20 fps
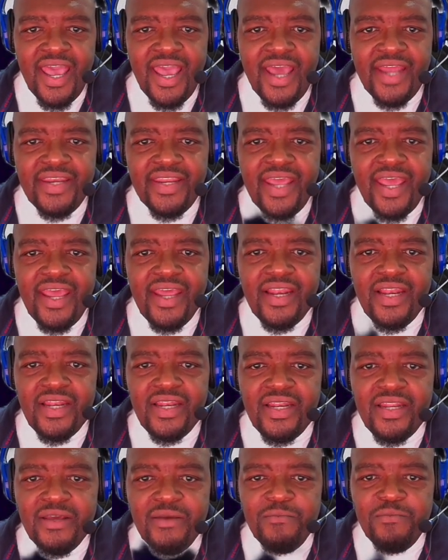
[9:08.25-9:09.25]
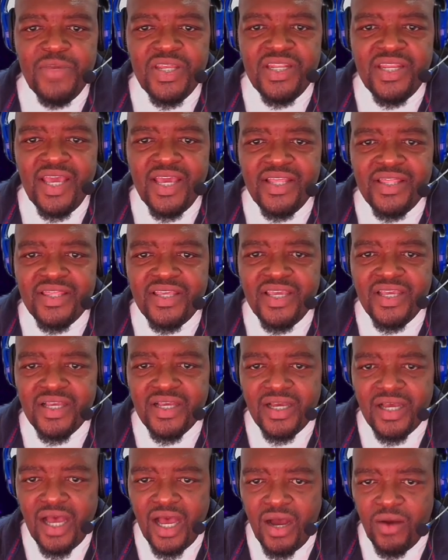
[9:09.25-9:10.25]
and
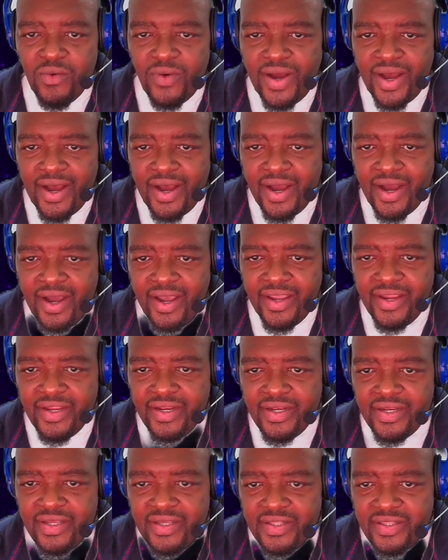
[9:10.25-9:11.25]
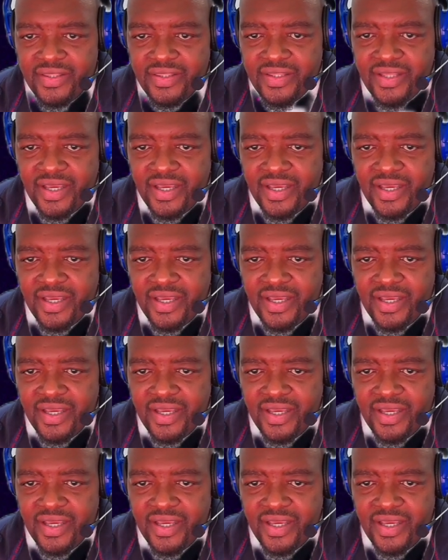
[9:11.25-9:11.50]
eliminating our highly